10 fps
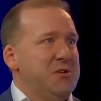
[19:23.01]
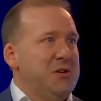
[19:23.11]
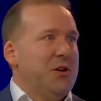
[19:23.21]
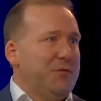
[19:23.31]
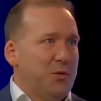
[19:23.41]

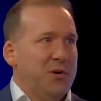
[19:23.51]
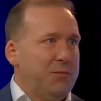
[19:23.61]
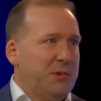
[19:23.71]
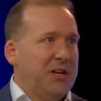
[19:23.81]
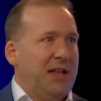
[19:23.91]
if you're
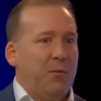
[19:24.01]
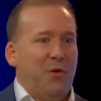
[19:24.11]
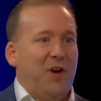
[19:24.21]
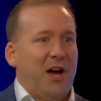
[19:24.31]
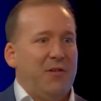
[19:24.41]
working with a cloud
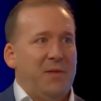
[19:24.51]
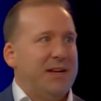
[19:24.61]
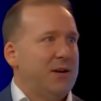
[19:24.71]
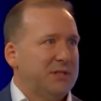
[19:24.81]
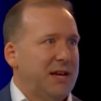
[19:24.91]
provider and they
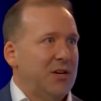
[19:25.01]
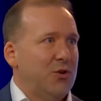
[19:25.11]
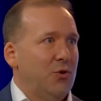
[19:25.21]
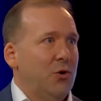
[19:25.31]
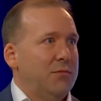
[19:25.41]
don't take
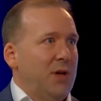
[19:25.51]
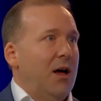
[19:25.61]
your